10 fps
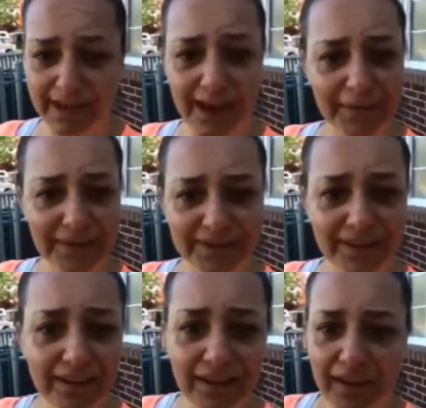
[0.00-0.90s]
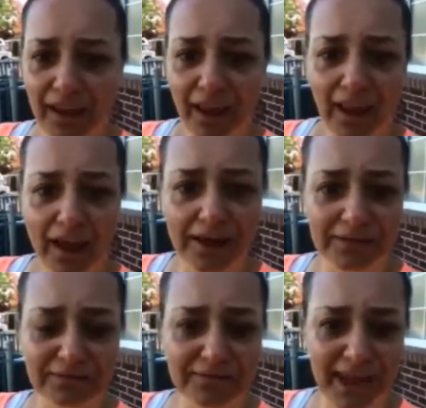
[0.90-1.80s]
It happened.
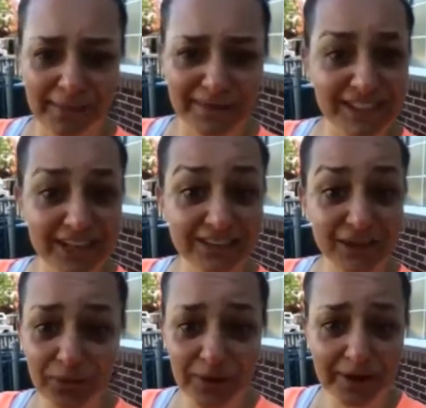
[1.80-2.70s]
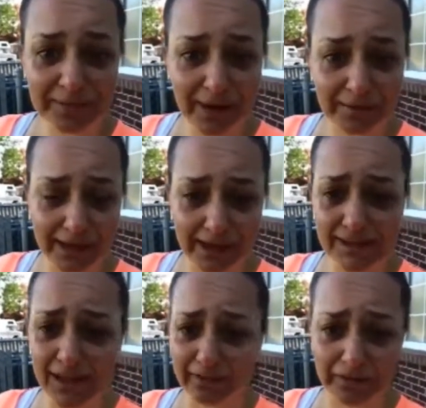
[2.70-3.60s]
Um, Ammon said, Don't worry about
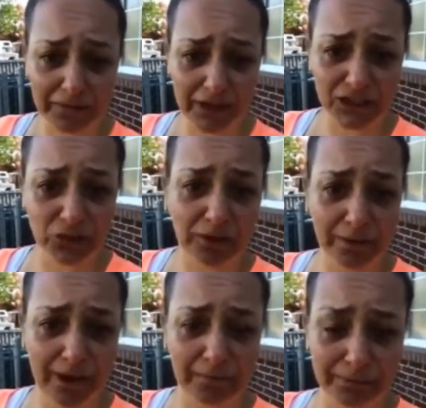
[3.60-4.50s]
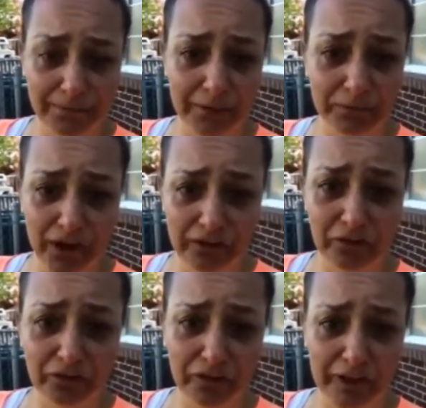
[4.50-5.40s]
me. Tell everyone not to worry about me, but I'm
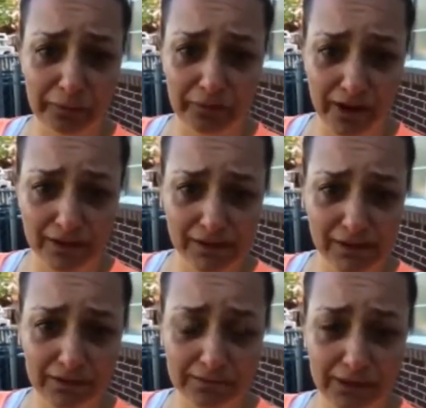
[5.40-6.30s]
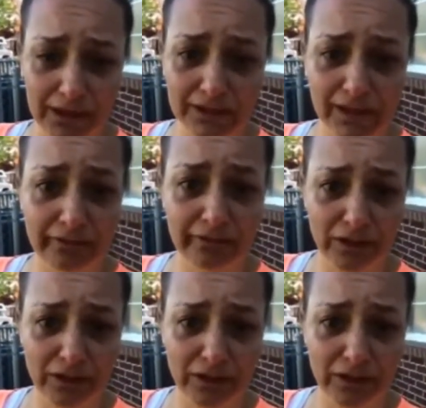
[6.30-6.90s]
grateful for their prayers because I